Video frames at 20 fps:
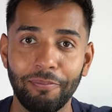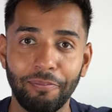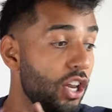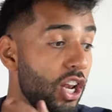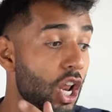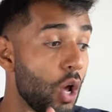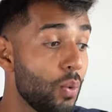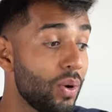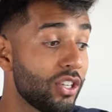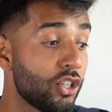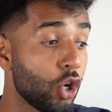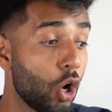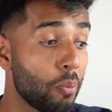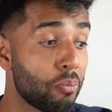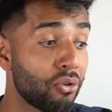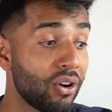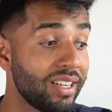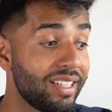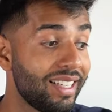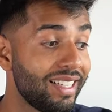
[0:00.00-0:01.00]
The lowest
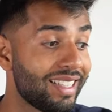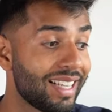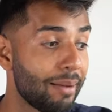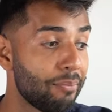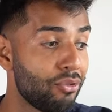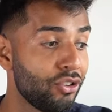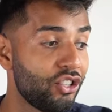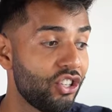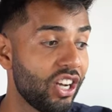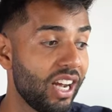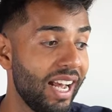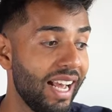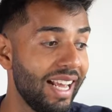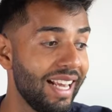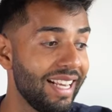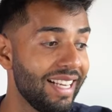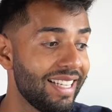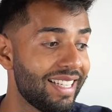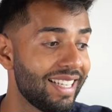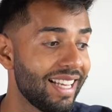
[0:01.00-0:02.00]
operating temperature
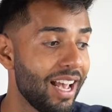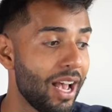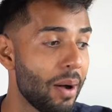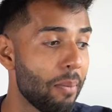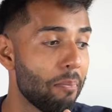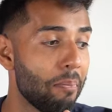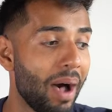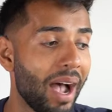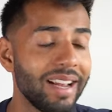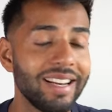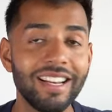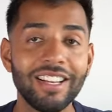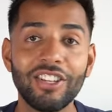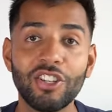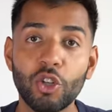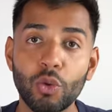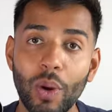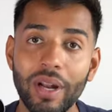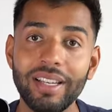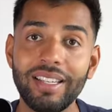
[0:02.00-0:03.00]
is
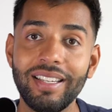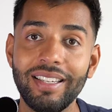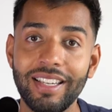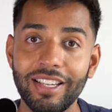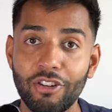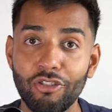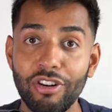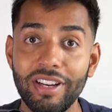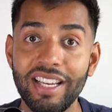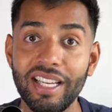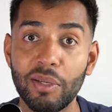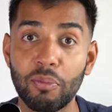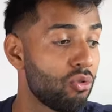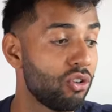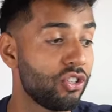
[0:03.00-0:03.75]
-20 degrees,